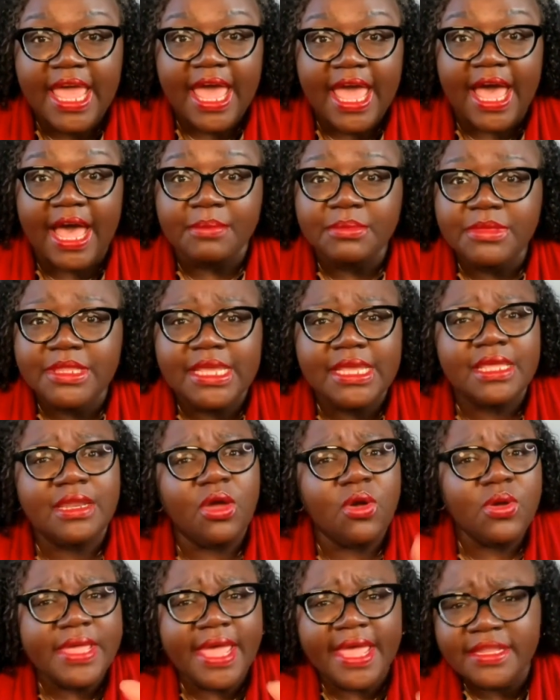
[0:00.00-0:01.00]
I'm thinking,
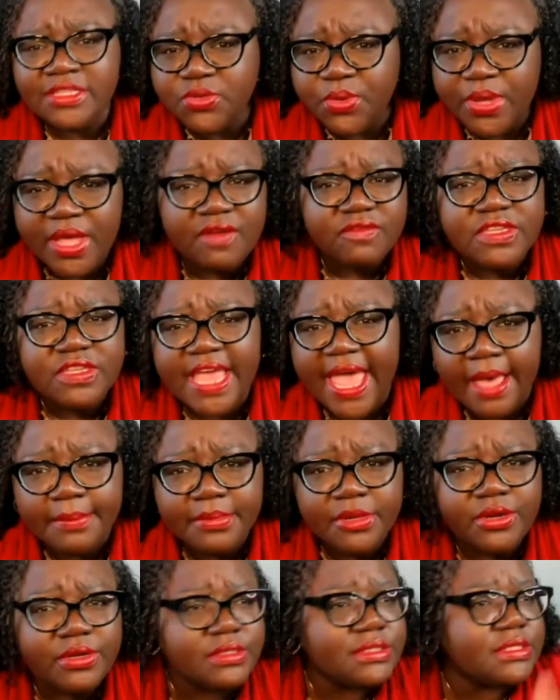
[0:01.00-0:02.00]
okay, 12
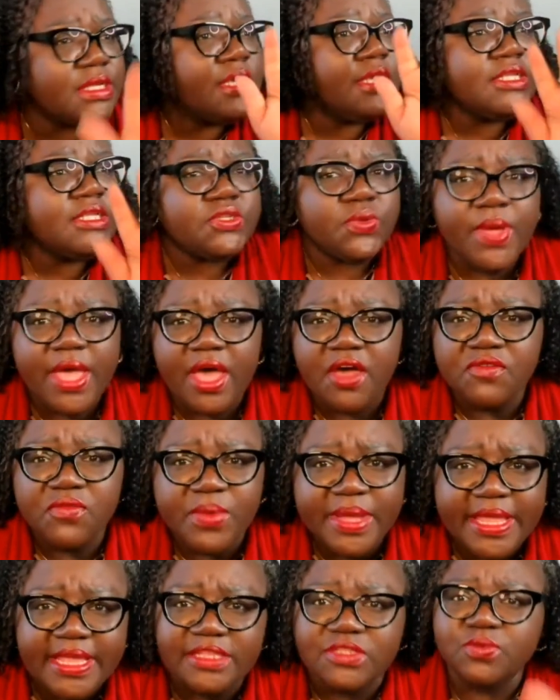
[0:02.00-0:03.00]
chapters, 12
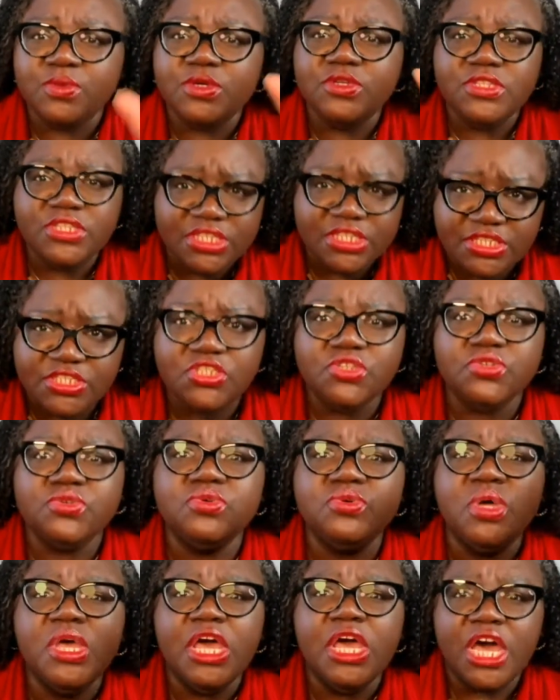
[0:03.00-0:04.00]
weeks. We'll just
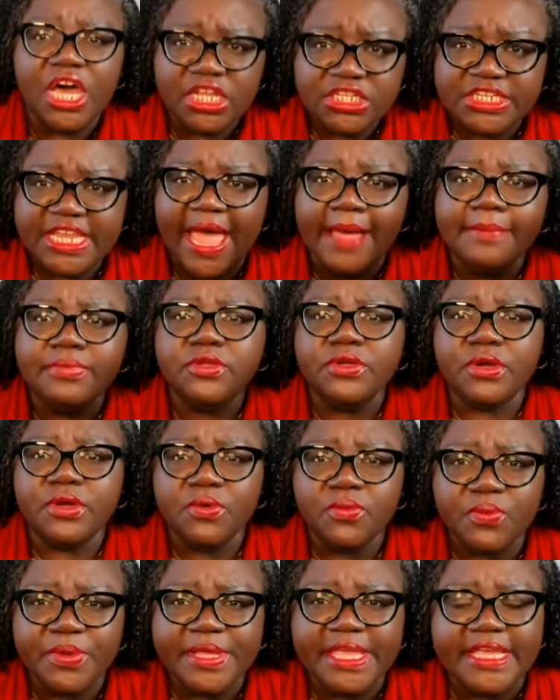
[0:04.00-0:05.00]
do a chapter a
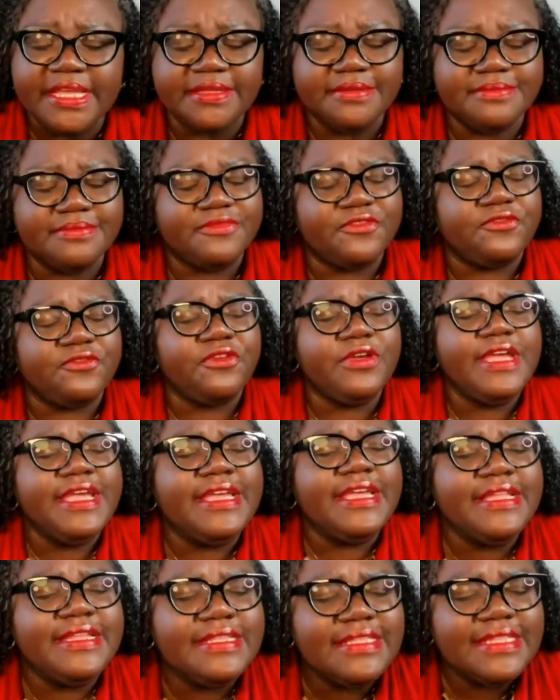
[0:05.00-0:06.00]
week.
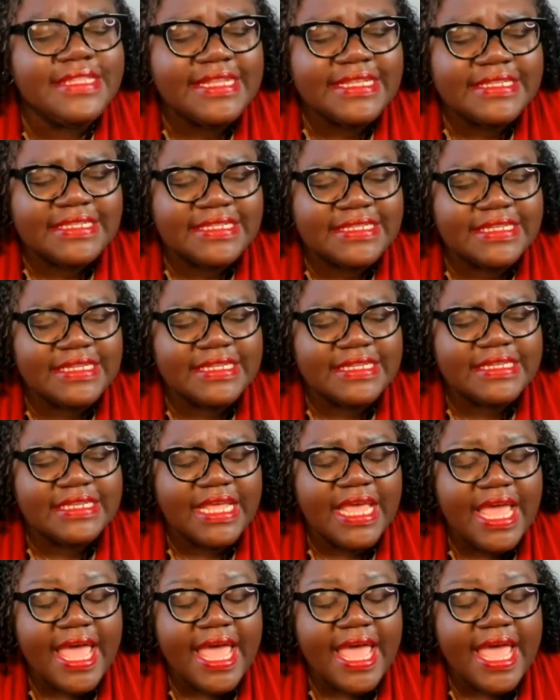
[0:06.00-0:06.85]
Friend, listen.